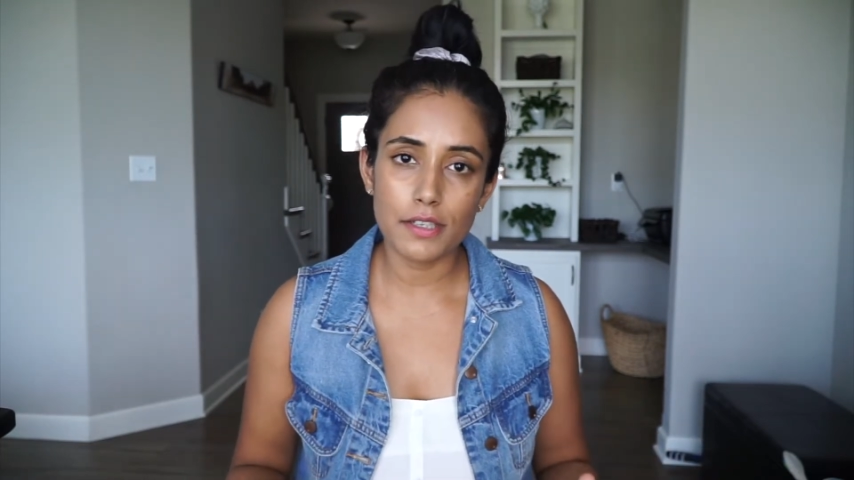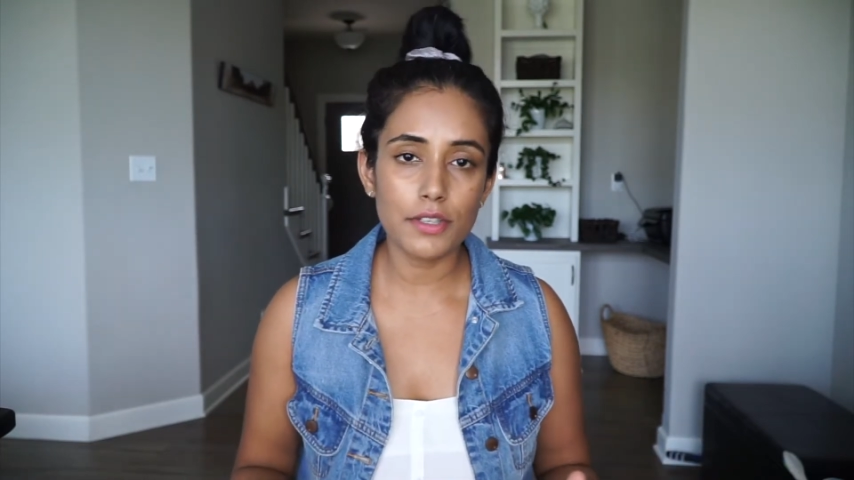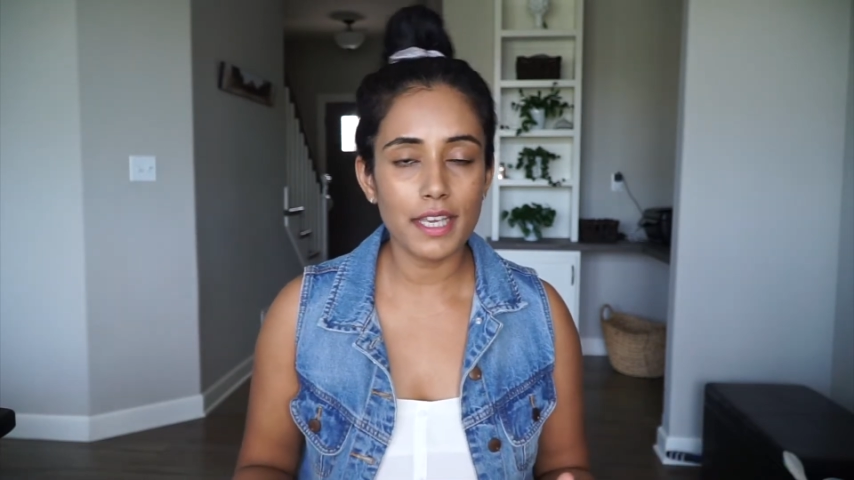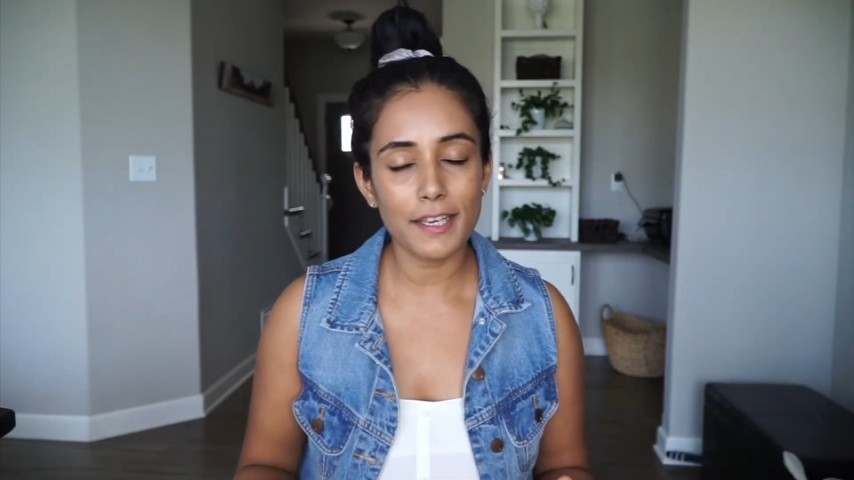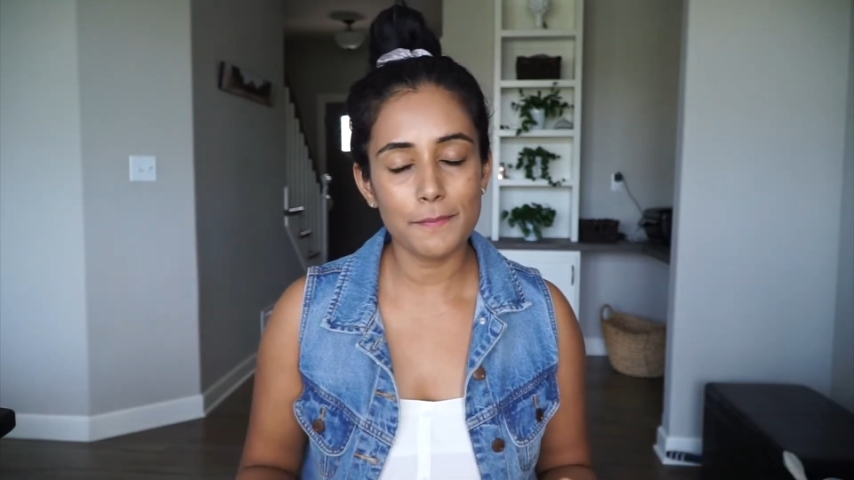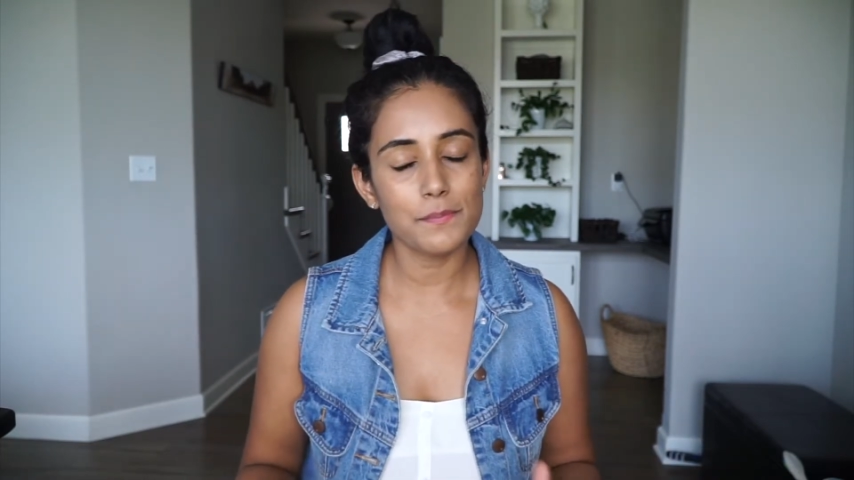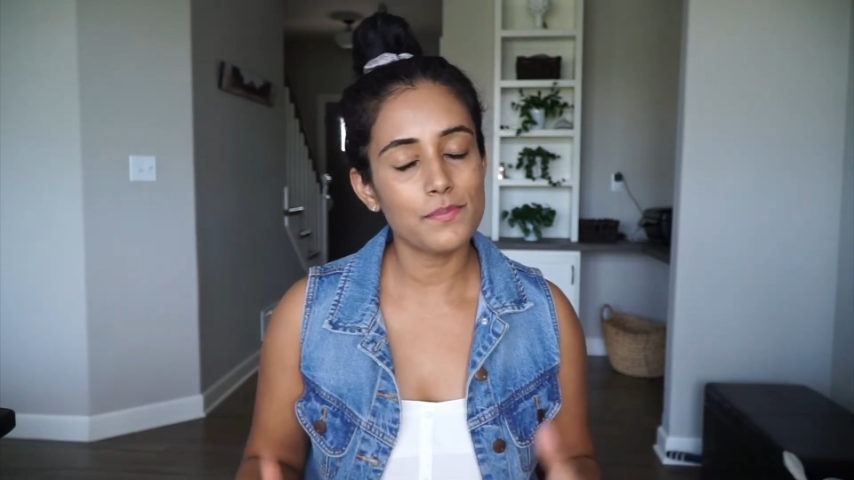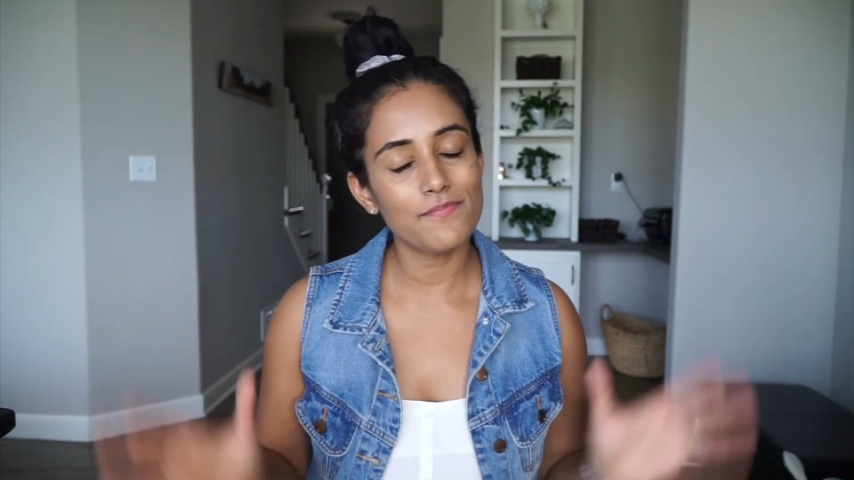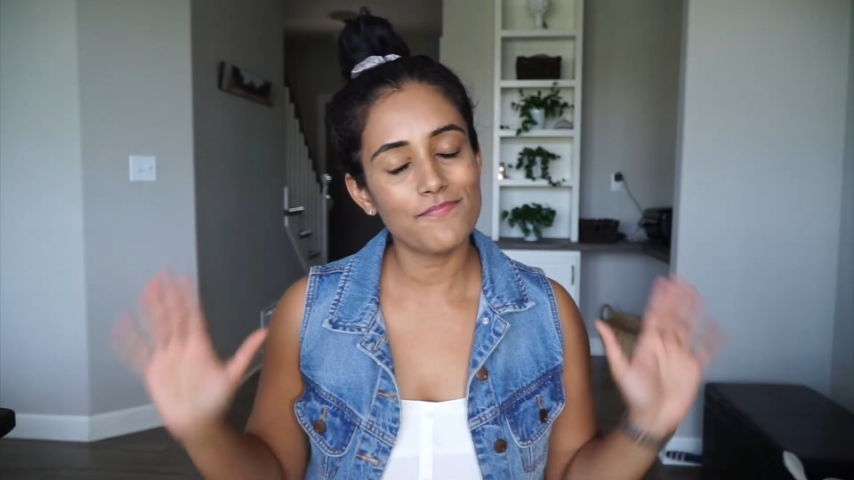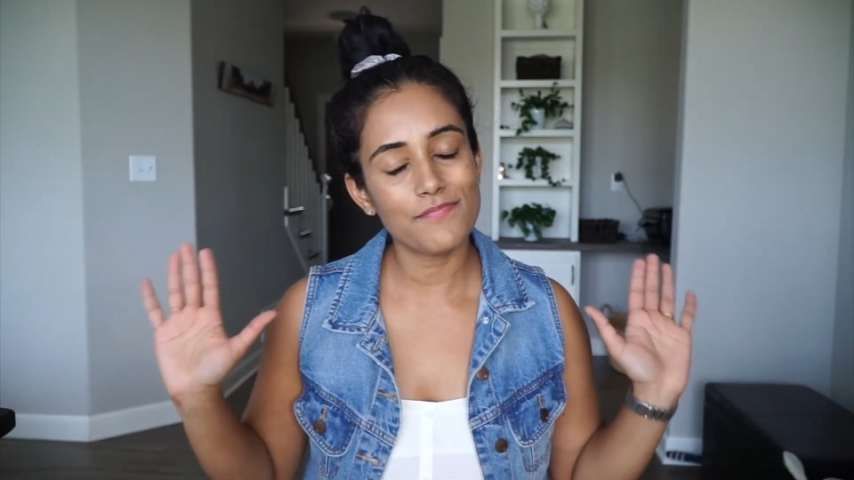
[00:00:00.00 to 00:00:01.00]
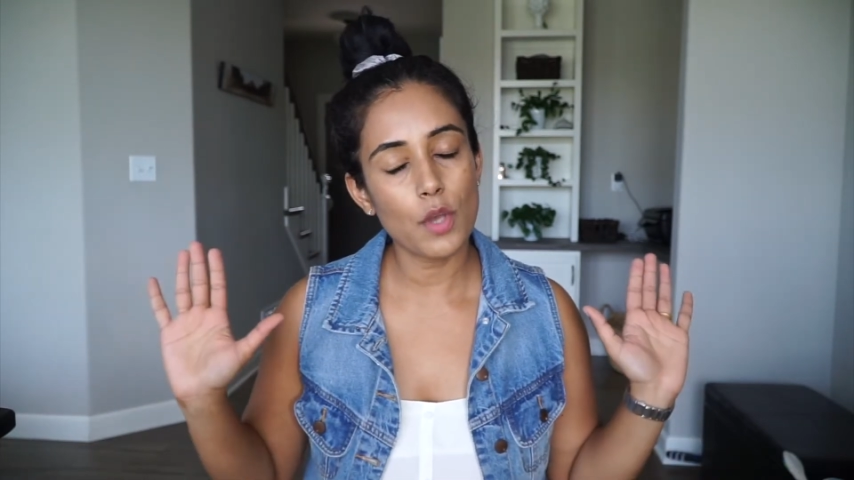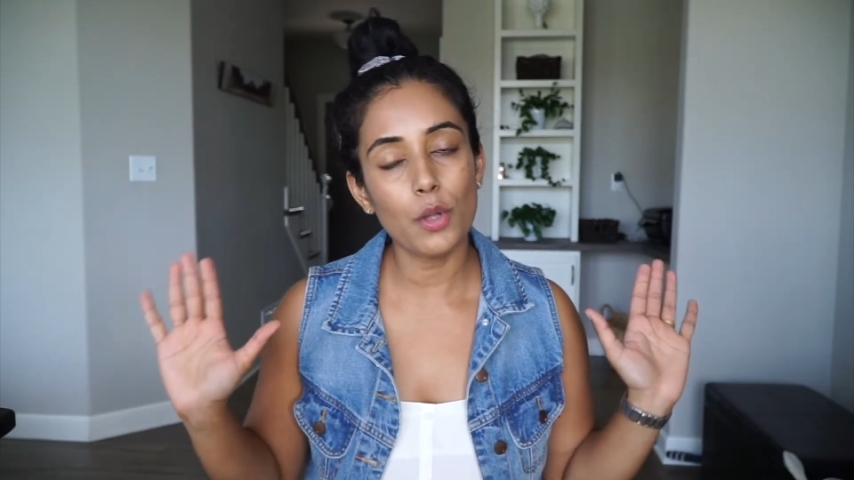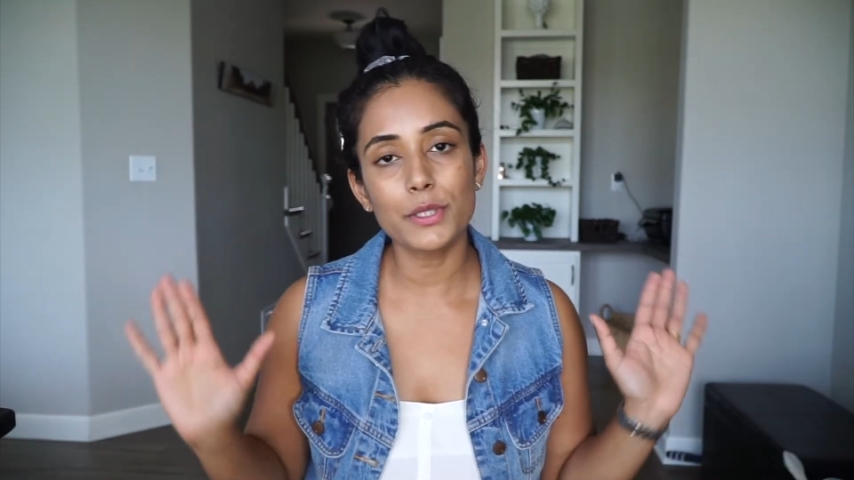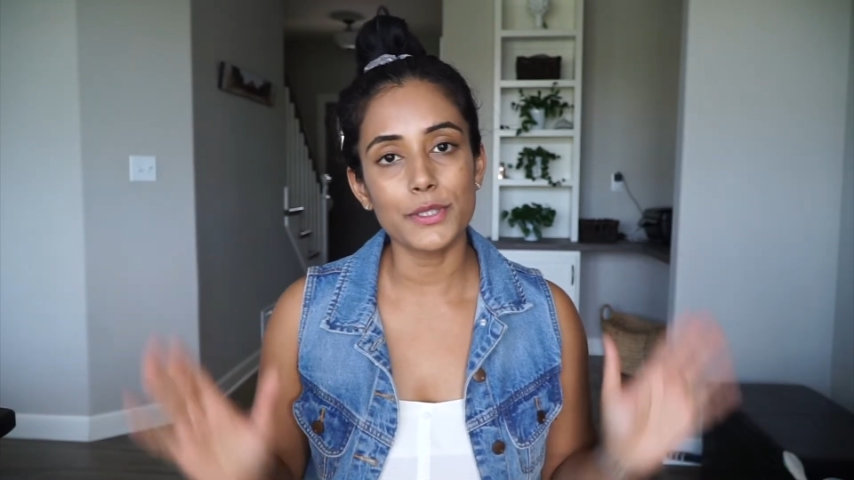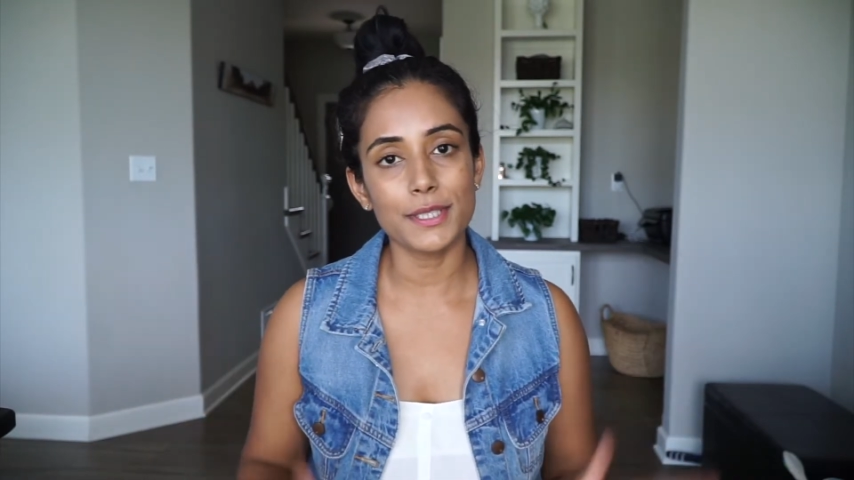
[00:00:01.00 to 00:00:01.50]
okay?
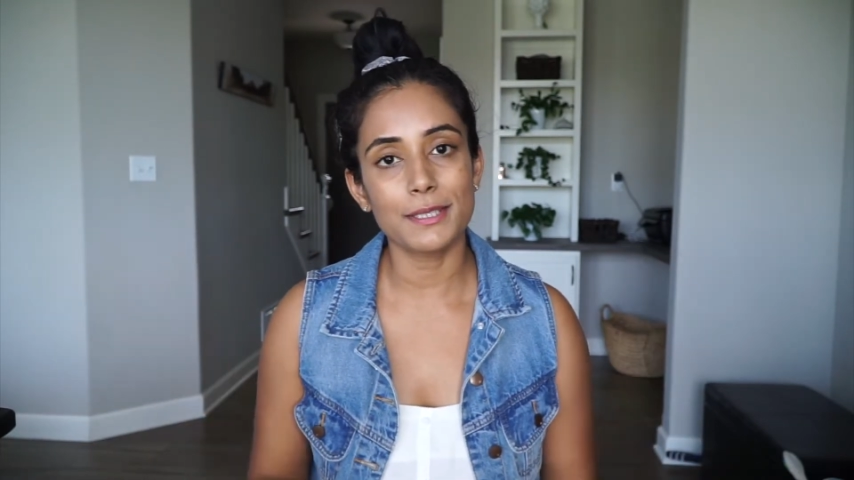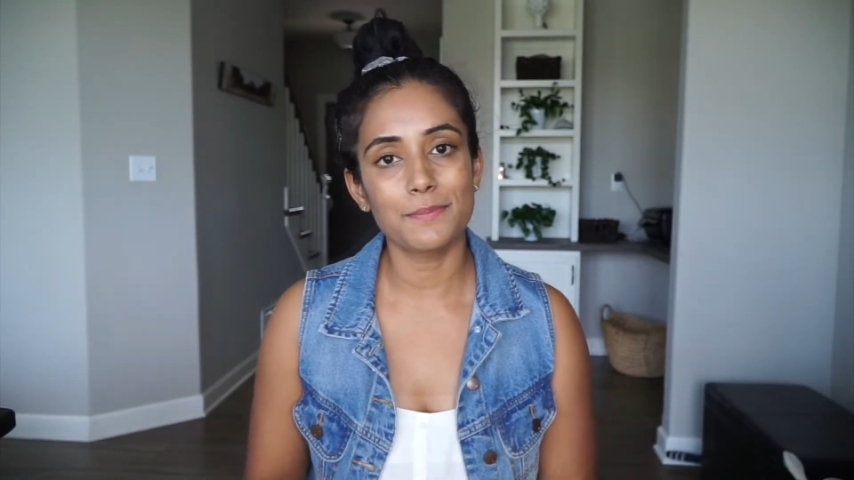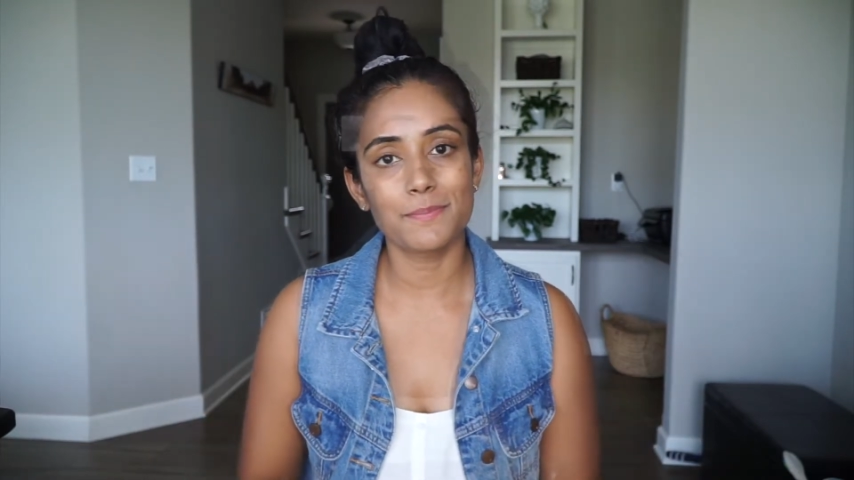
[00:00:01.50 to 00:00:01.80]
All good.